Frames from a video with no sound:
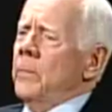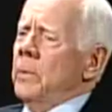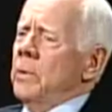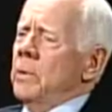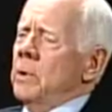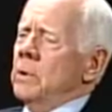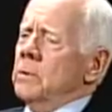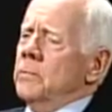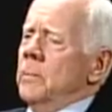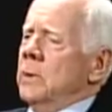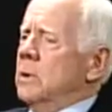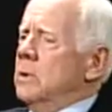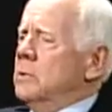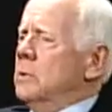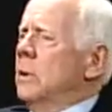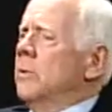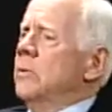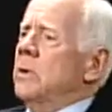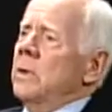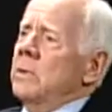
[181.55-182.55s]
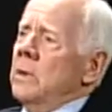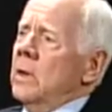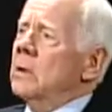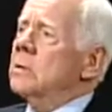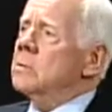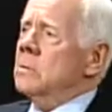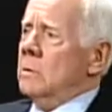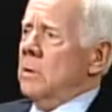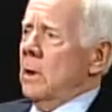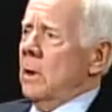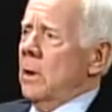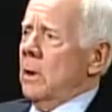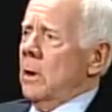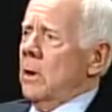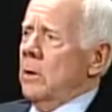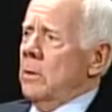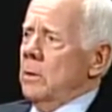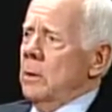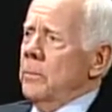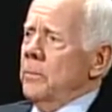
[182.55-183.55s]
of this because everything's
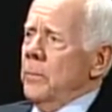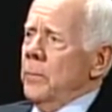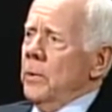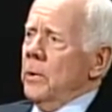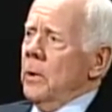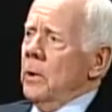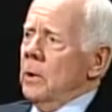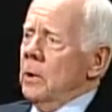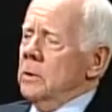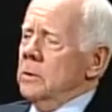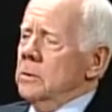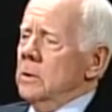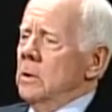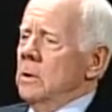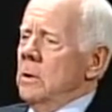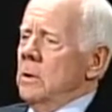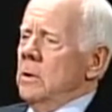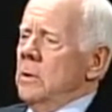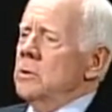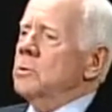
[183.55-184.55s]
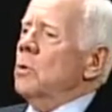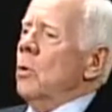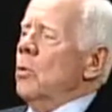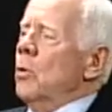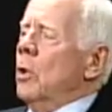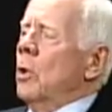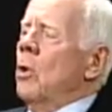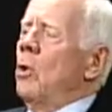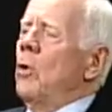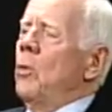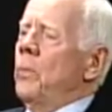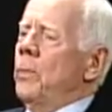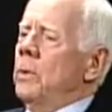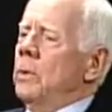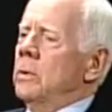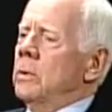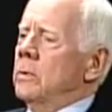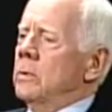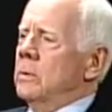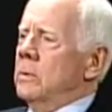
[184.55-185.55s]
there in place. So we're
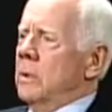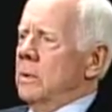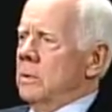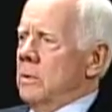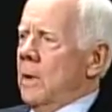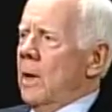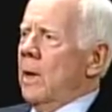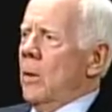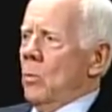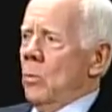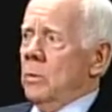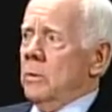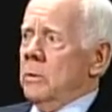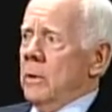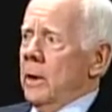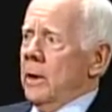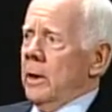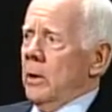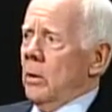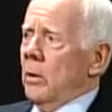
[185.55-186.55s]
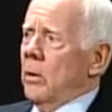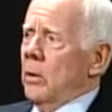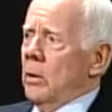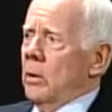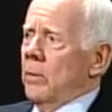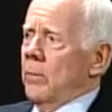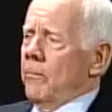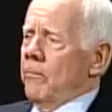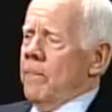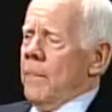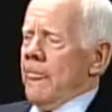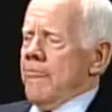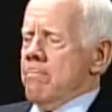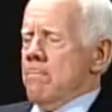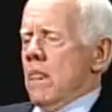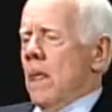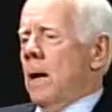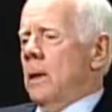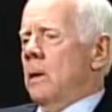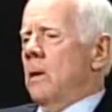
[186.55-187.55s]
hoping that that will take off.
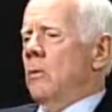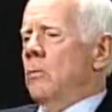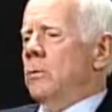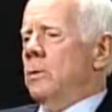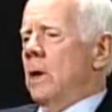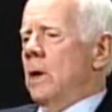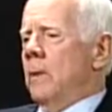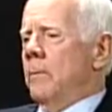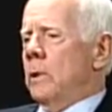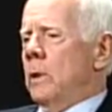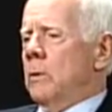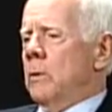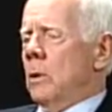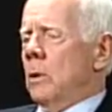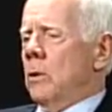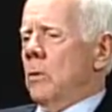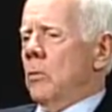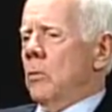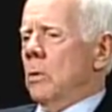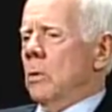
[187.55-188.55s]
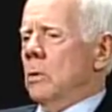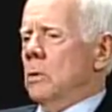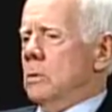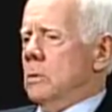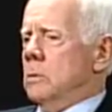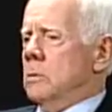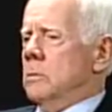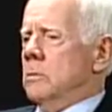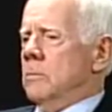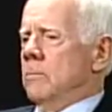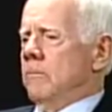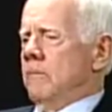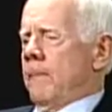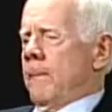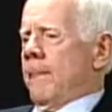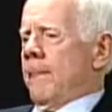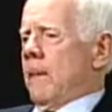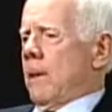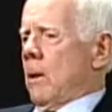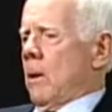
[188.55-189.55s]
I know Tammy Duckworth because
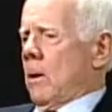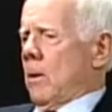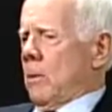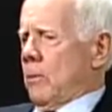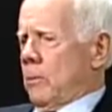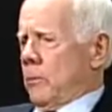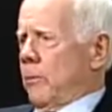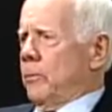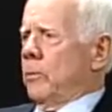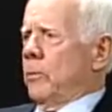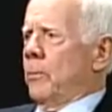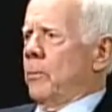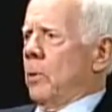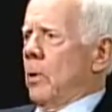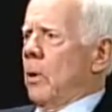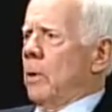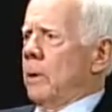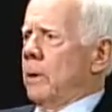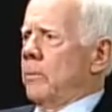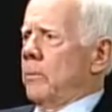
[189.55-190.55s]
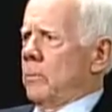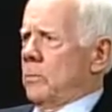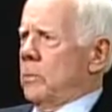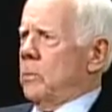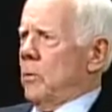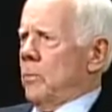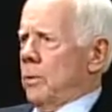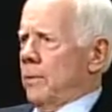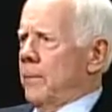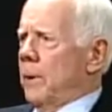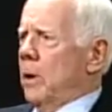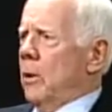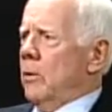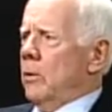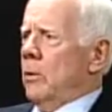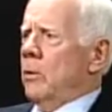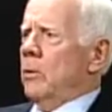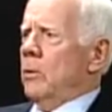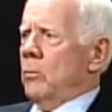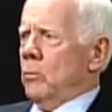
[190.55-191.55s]
uh, you've, you've, probably known about
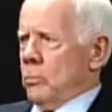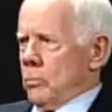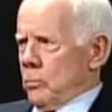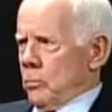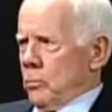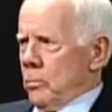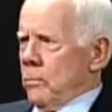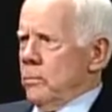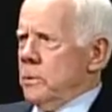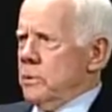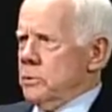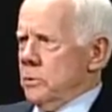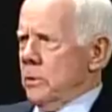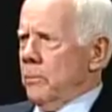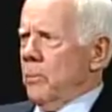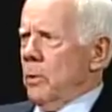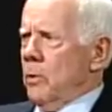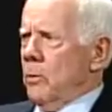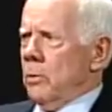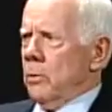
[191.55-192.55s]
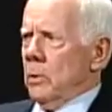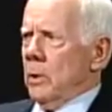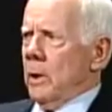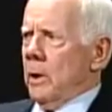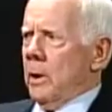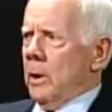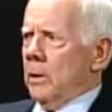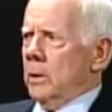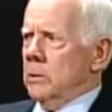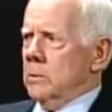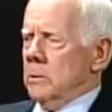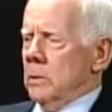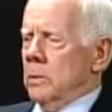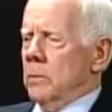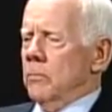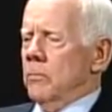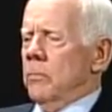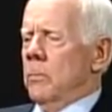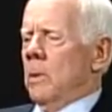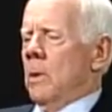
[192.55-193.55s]
her missing both legs, and